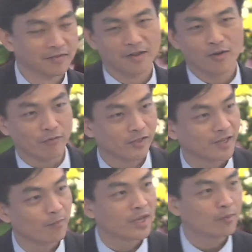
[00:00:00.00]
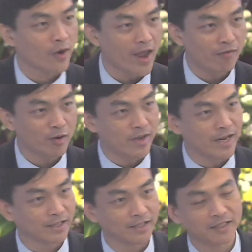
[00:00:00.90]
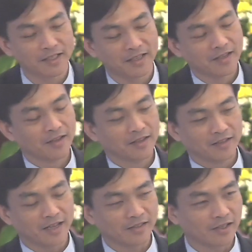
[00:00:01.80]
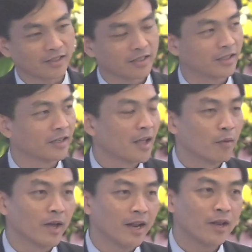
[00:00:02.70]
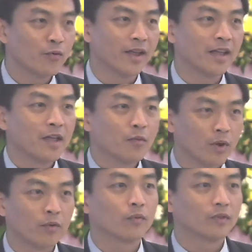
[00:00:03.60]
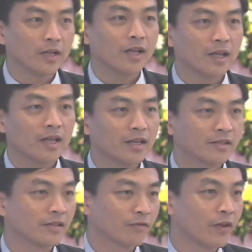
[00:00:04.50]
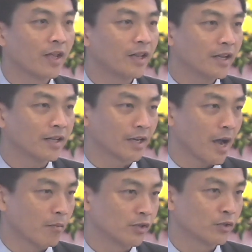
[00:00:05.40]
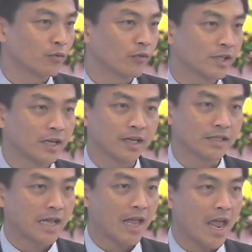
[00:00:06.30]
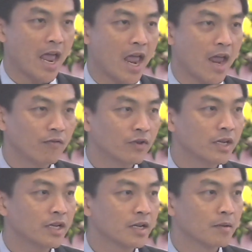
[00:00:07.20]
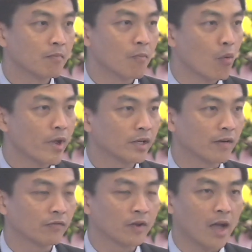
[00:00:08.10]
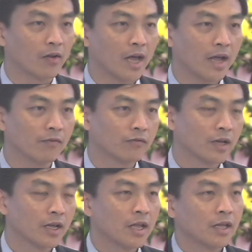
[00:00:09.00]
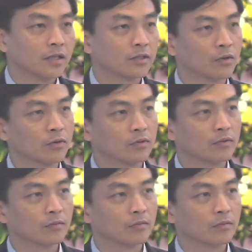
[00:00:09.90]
or for some people every minute. That's not good. But anyway, but it is the feeling that comes to visit us every moment of our life. So